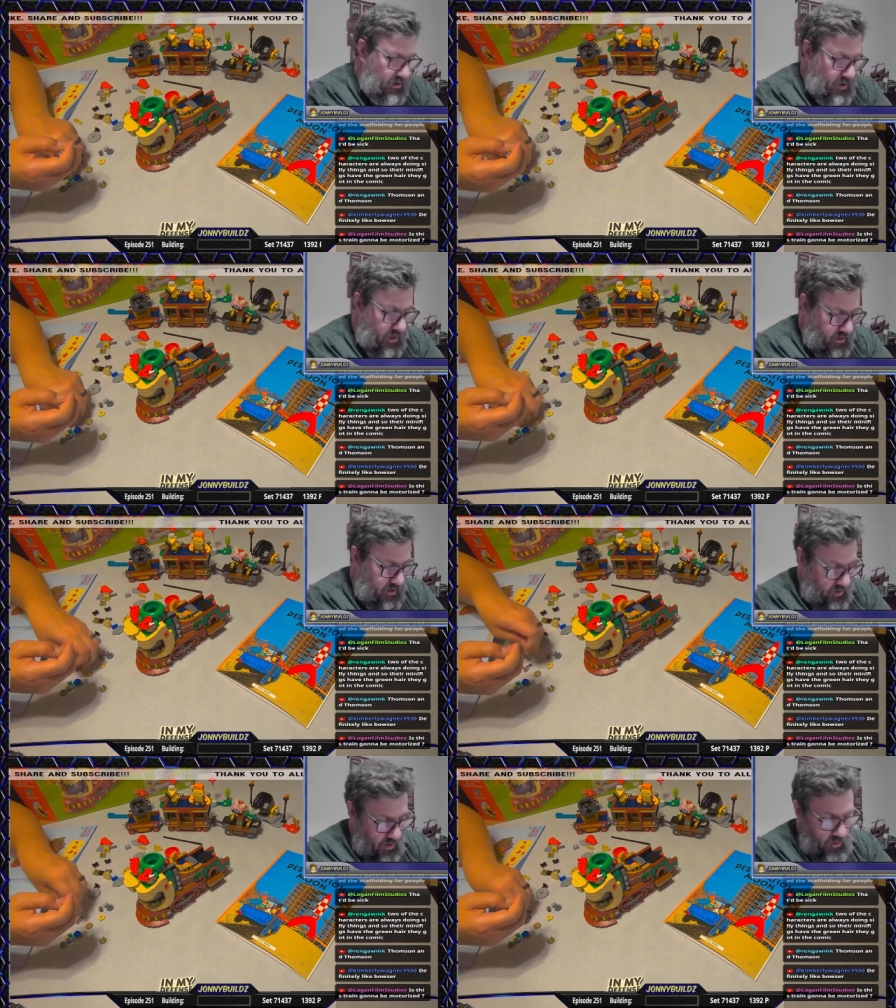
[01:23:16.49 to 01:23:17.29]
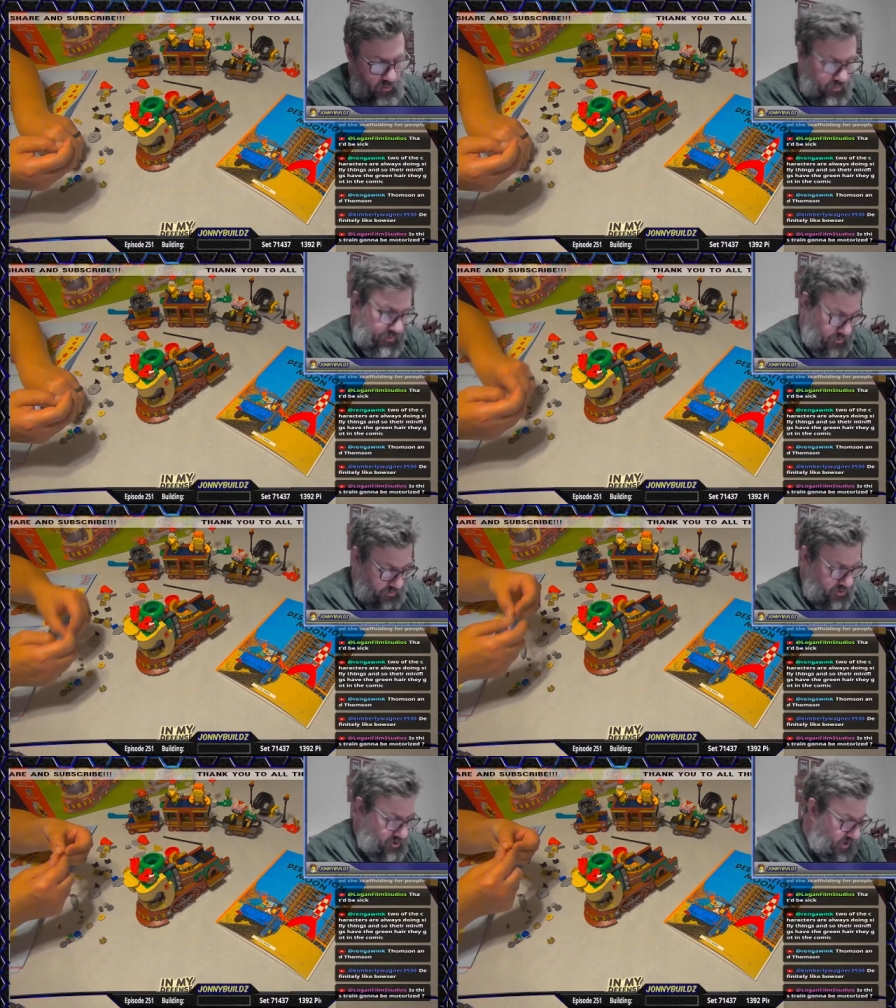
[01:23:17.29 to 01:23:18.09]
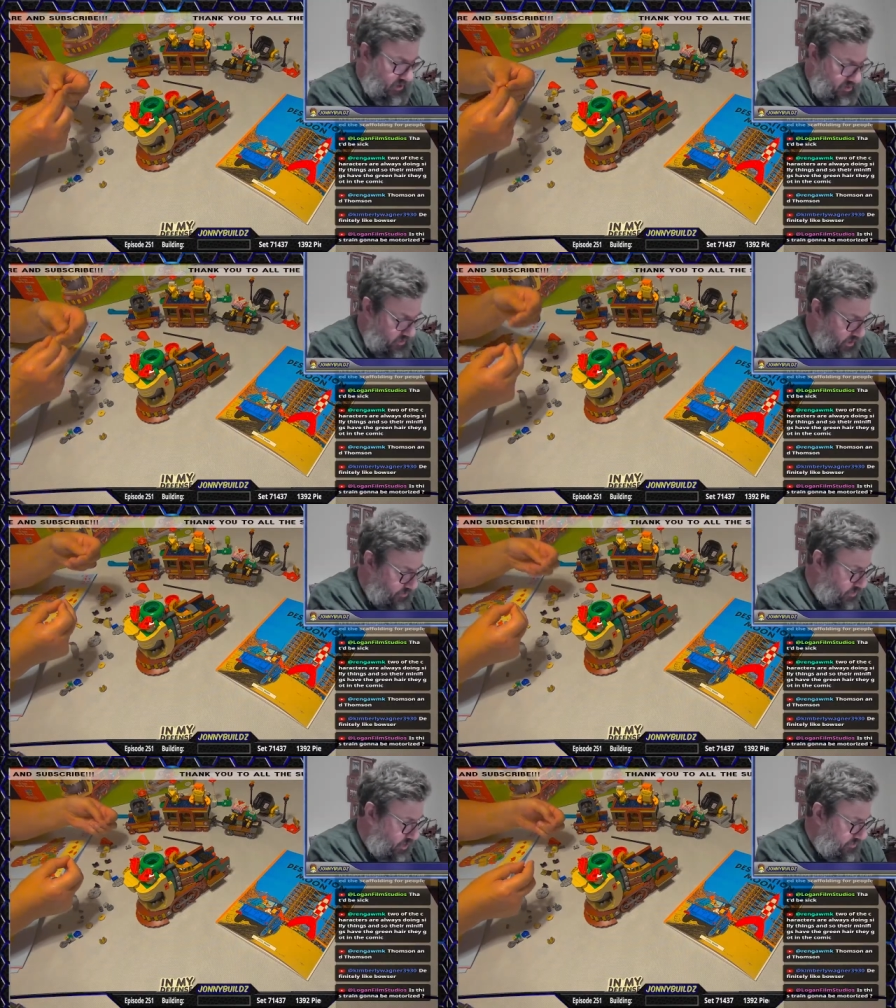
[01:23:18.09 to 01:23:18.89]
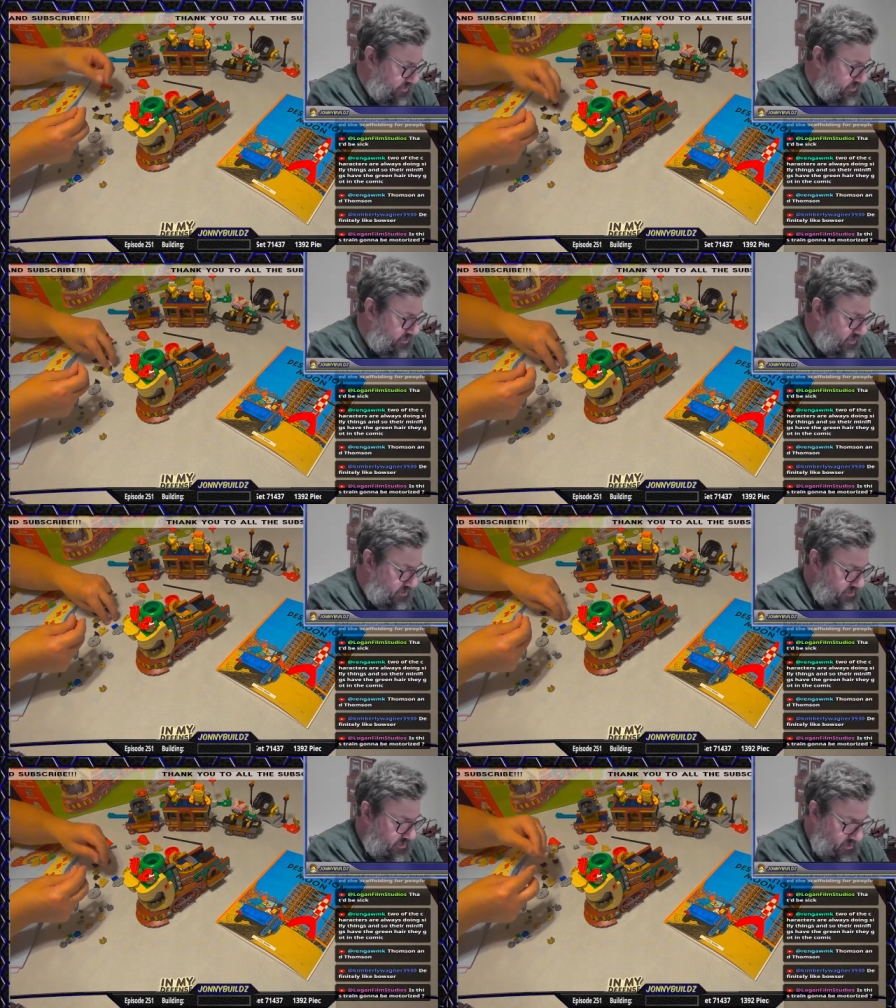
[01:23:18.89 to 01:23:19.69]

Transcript: and then you go through the train. It's a level, obviously. So